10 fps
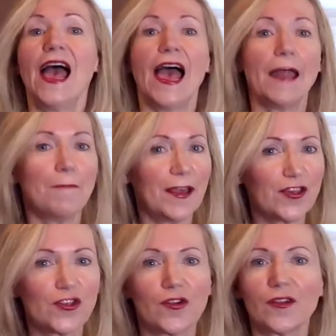and make
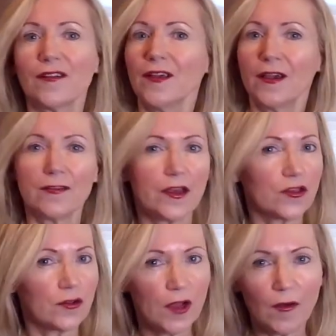sure that you
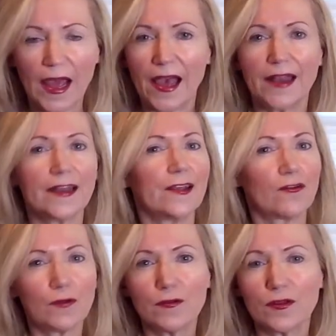don't add any
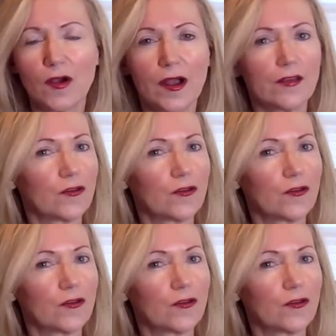croutons.